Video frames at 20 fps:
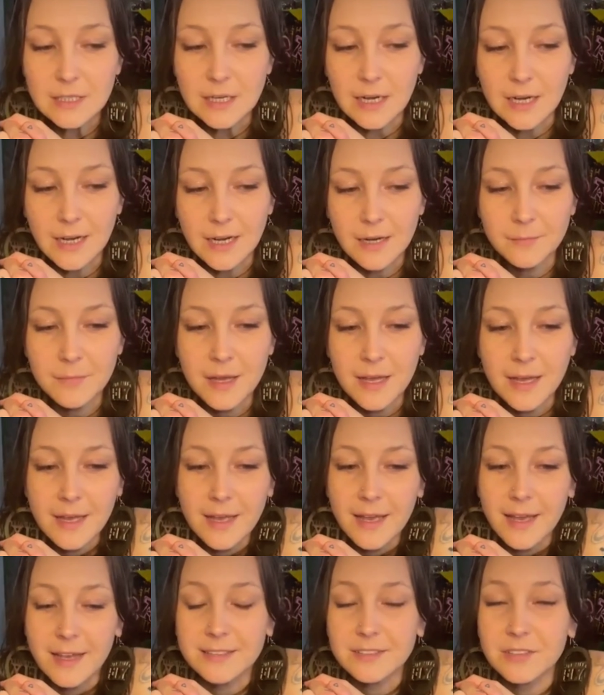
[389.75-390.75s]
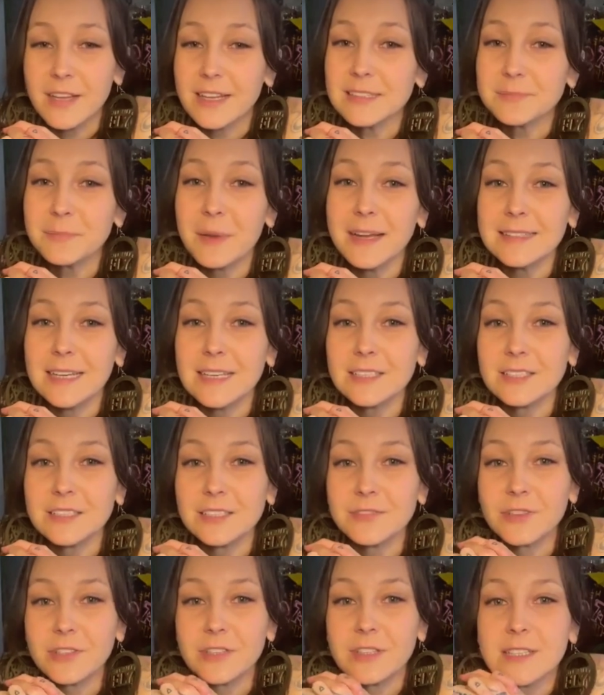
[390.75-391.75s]
And so that's my
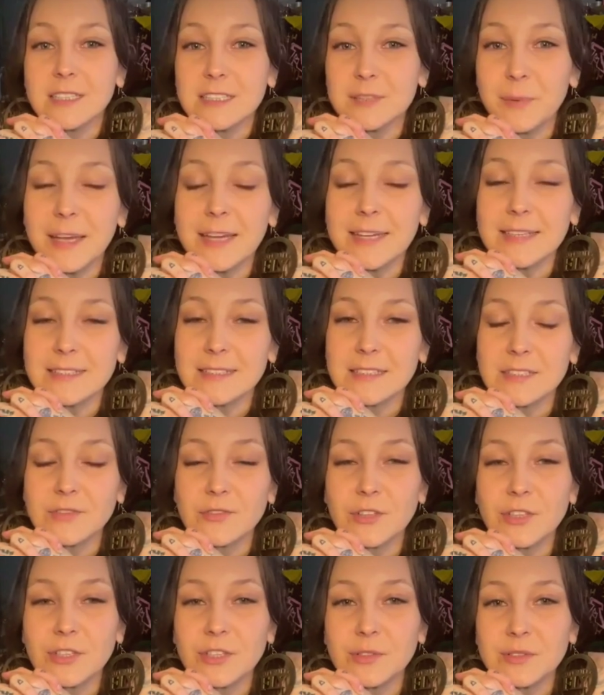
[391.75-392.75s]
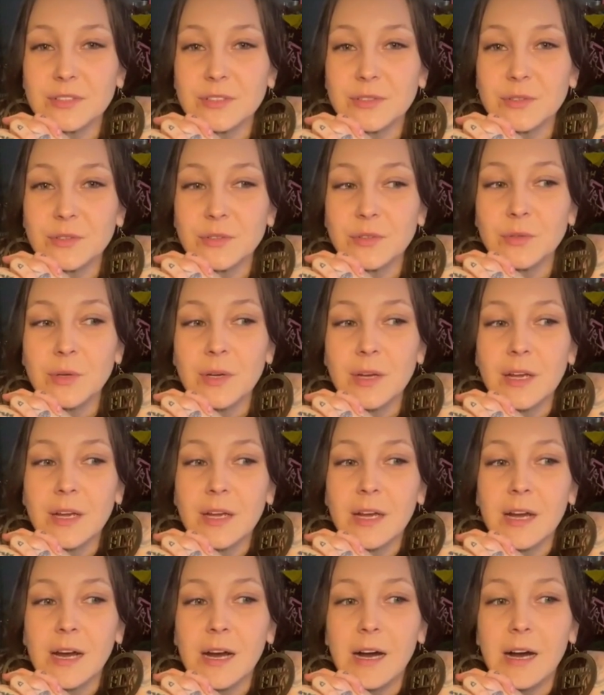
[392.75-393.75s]
intention for this space, is for you to
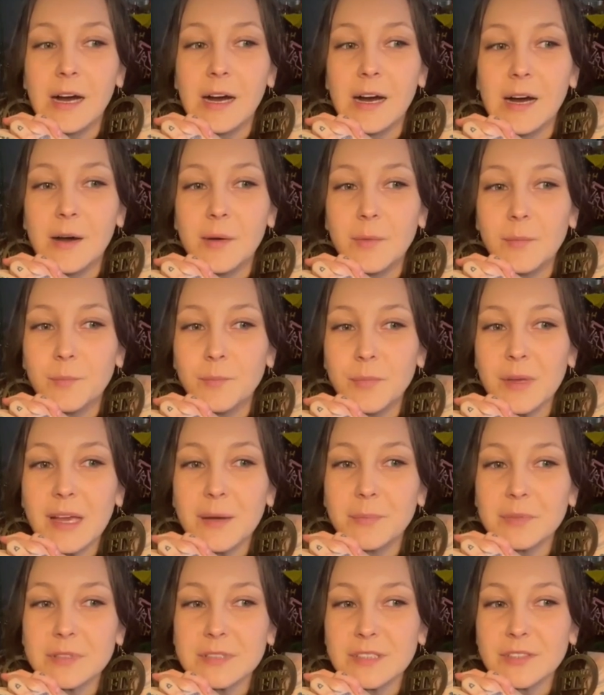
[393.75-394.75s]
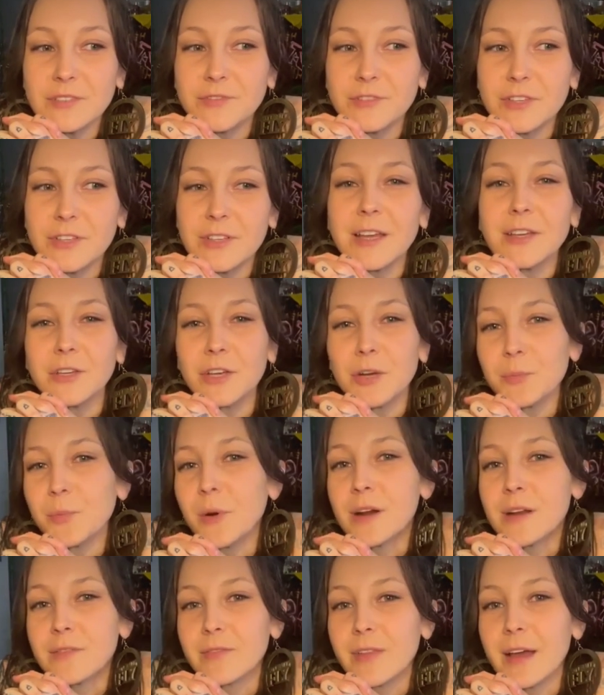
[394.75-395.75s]
be able to feel like you're
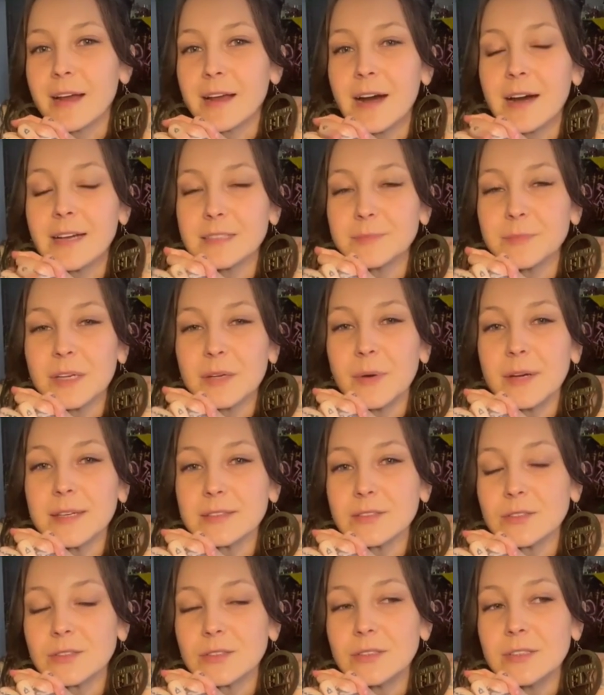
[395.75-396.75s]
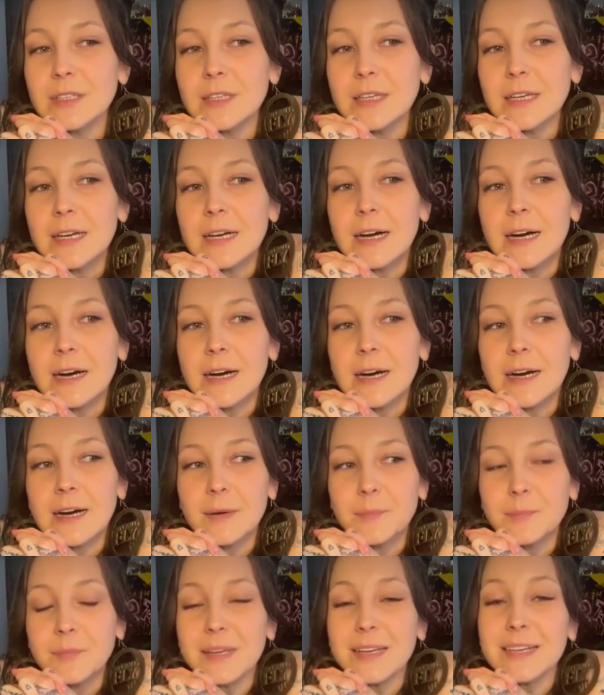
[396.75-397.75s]
part of that cosmic puzzle,
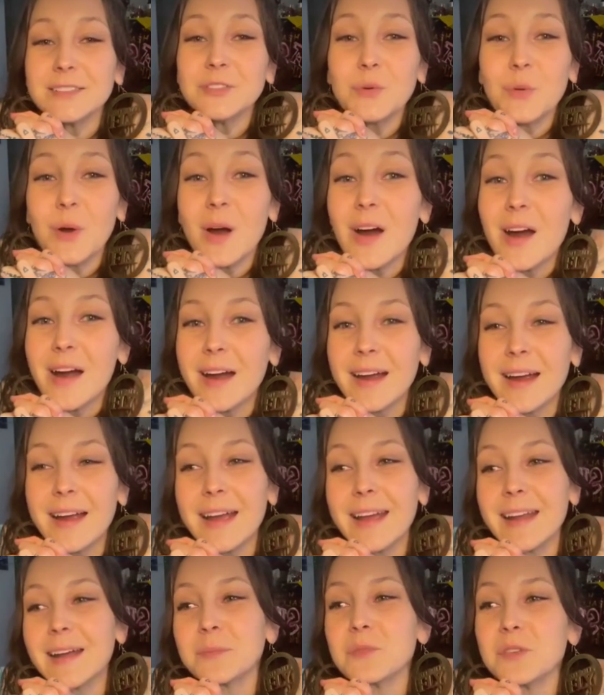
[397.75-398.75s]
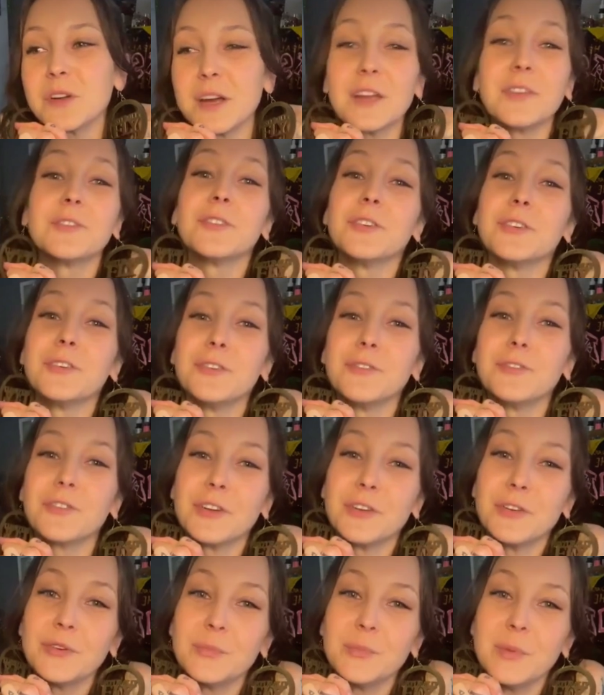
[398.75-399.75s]
because you are, and I'm grateful
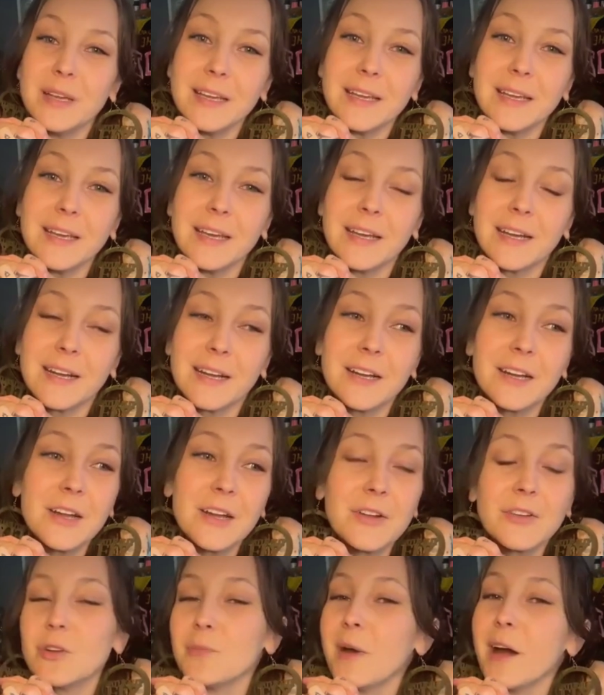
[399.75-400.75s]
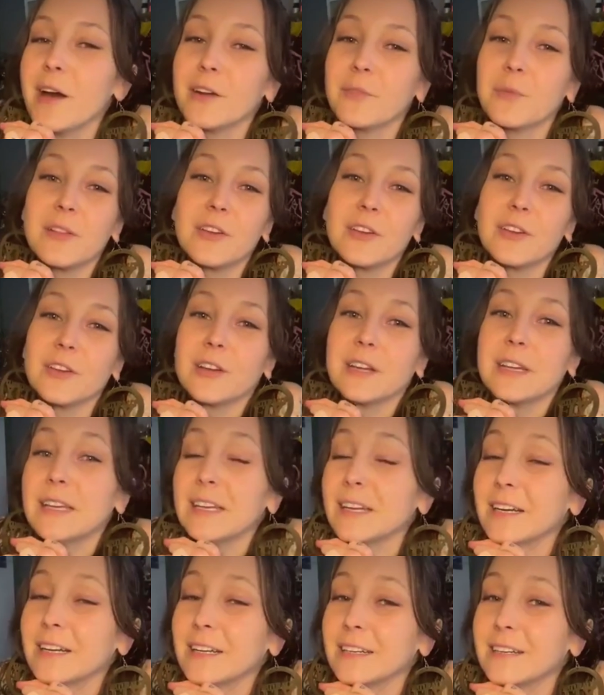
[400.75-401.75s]
for you being here, no matter whether you're
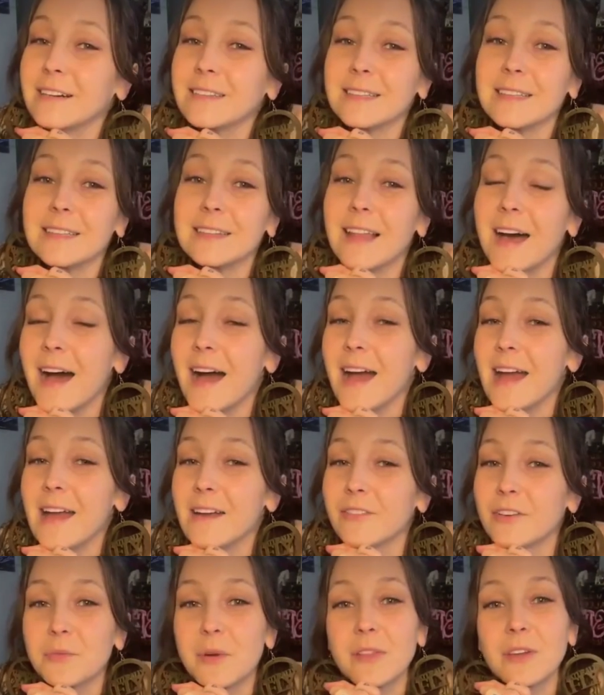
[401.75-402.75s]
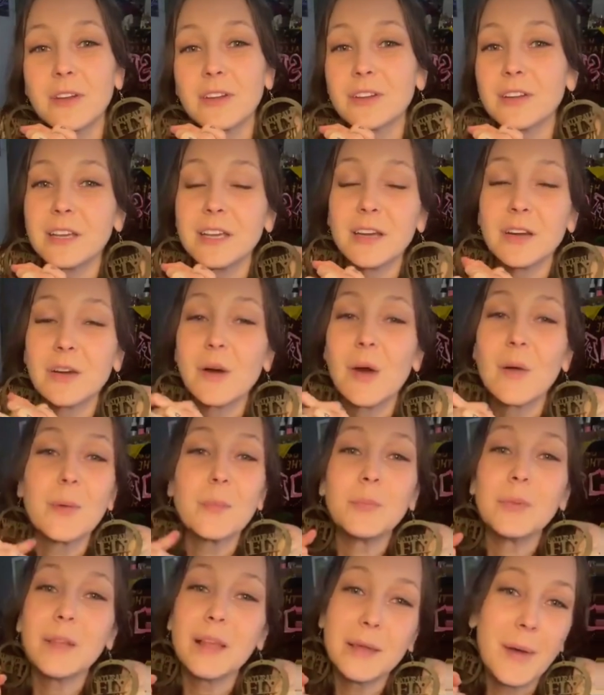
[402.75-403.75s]
here on the live or whether you're here on the
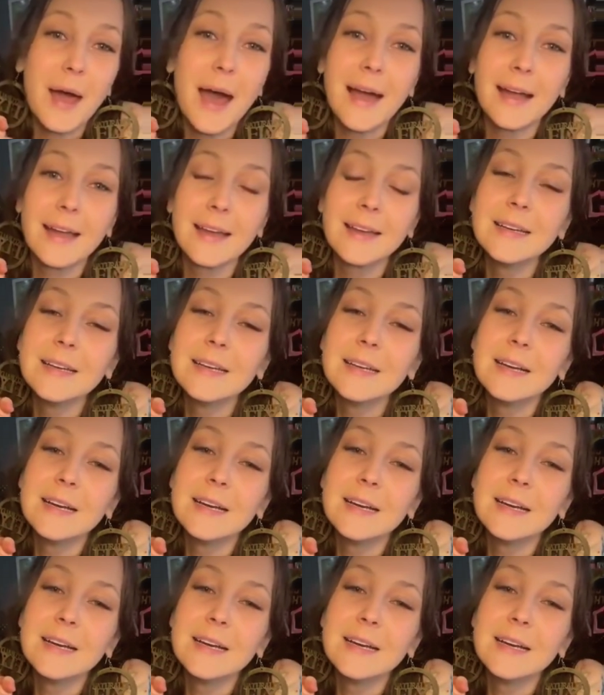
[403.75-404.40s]
playback.